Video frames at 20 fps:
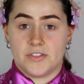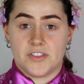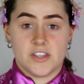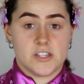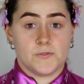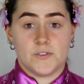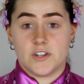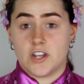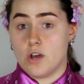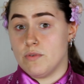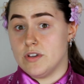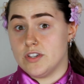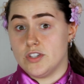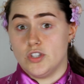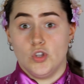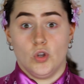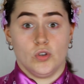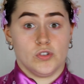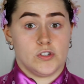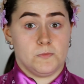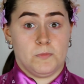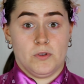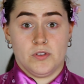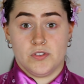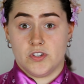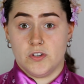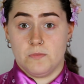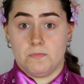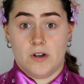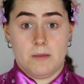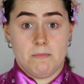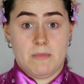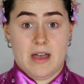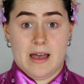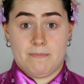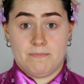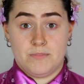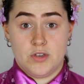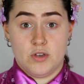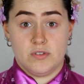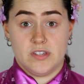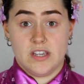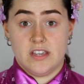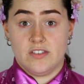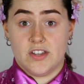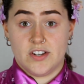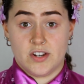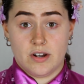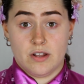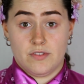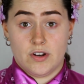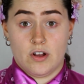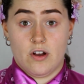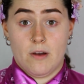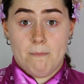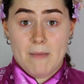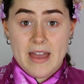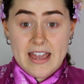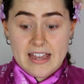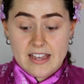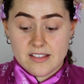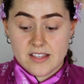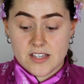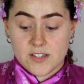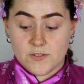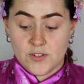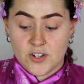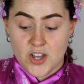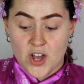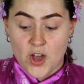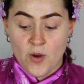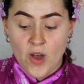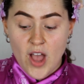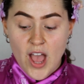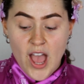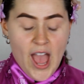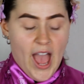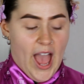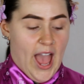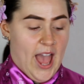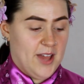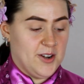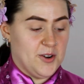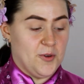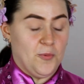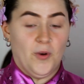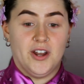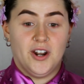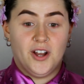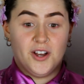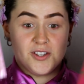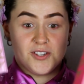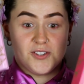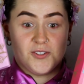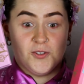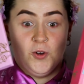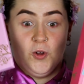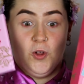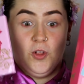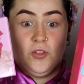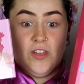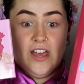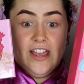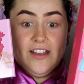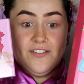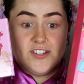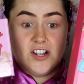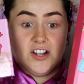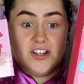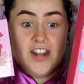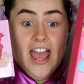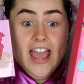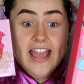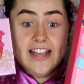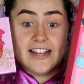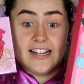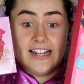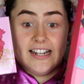But this video is not sponsored by Mad Beauty. They don't even know I'm making this video. And when I saw they've done a